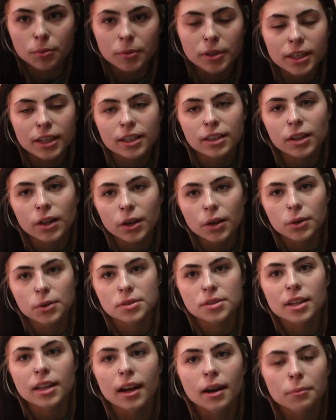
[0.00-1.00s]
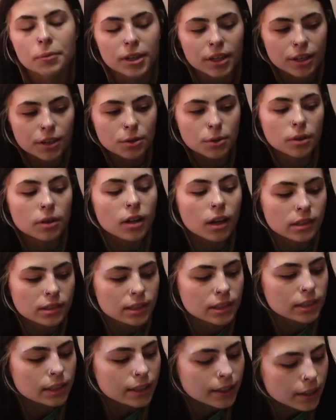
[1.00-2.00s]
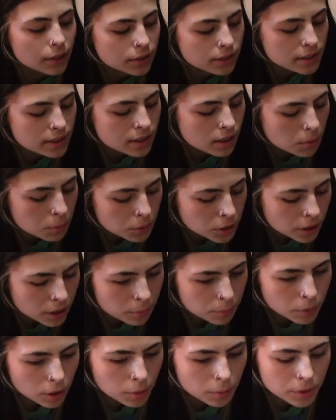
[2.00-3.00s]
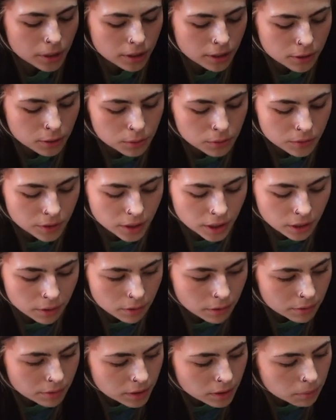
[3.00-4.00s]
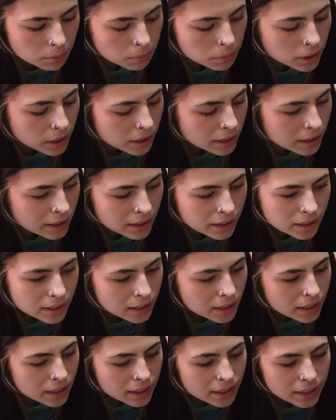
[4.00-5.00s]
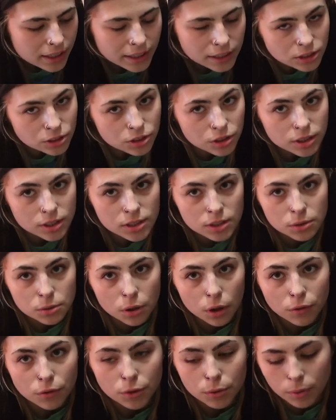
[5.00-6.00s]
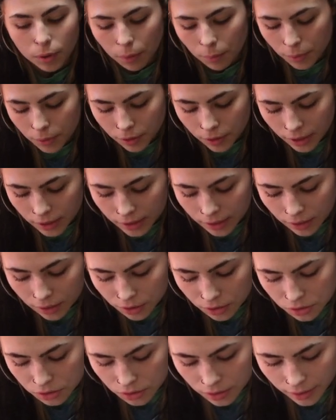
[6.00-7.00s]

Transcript: many clothes, and I'm gonna do a closet clean out this summer, and I'm probably gonna do a video of it, but it's just too overwhelming right now to do